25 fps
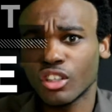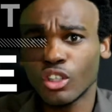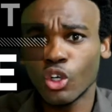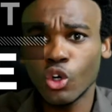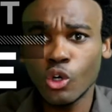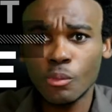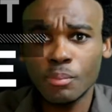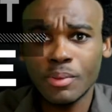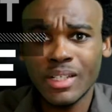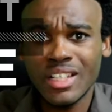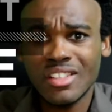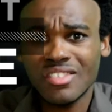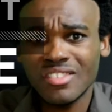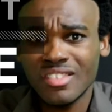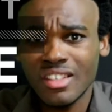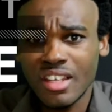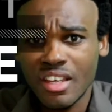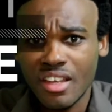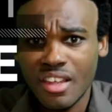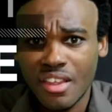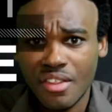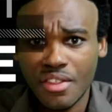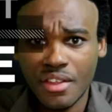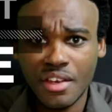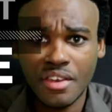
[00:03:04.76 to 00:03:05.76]
or hopeless,
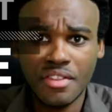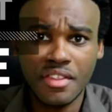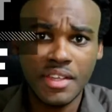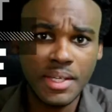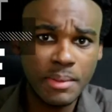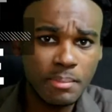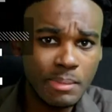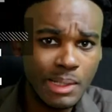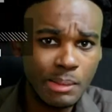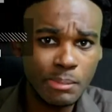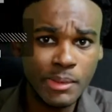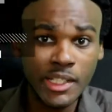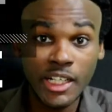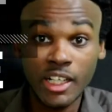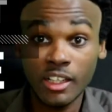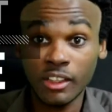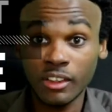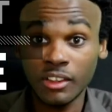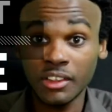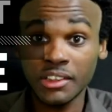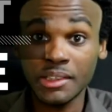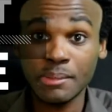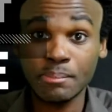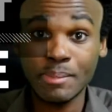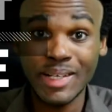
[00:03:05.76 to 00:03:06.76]
then they may be
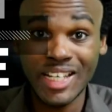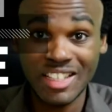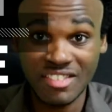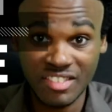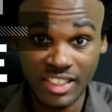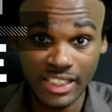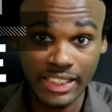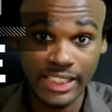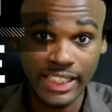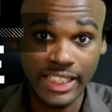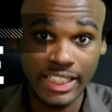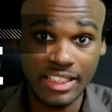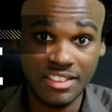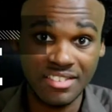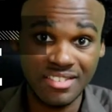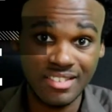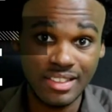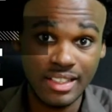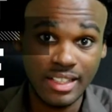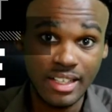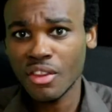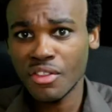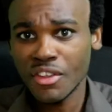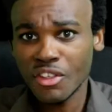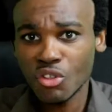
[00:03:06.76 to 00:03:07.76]
called a basket
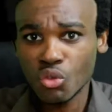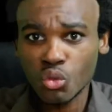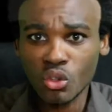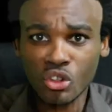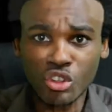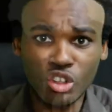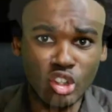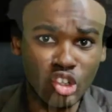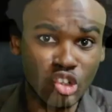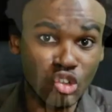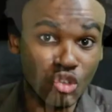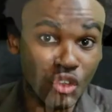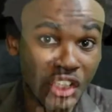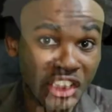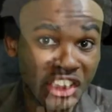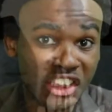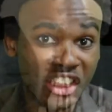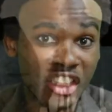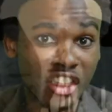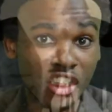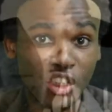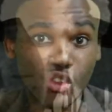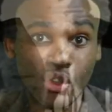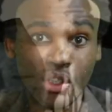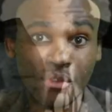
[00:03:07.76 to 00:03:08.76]
case. This one
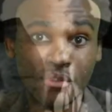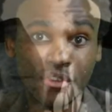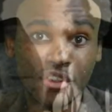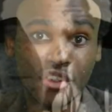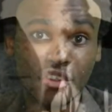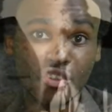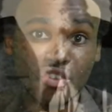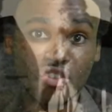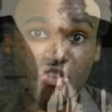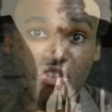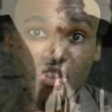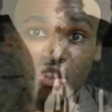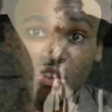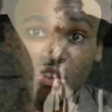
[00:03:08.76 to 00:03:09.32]
originally referred to